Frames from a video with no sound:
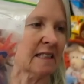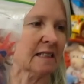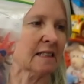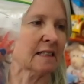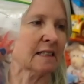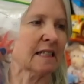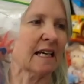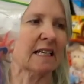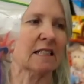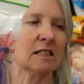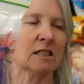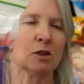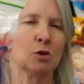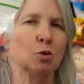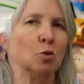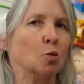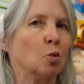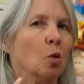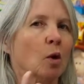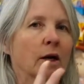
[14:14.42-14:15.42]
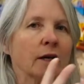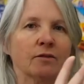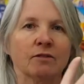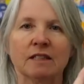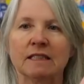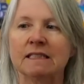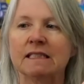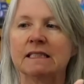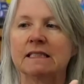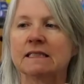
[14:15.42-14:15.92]
a set to one of the
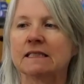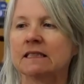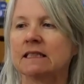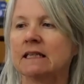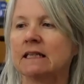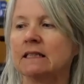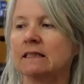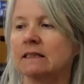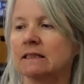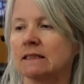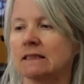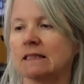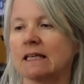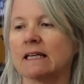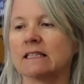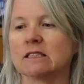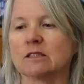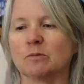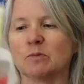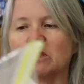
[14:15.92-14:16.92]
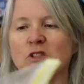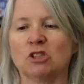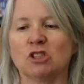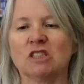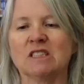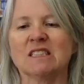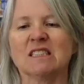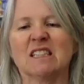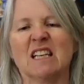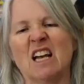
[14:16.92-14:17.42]
Disney sets, but
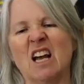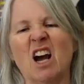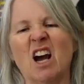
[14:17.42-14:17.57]
just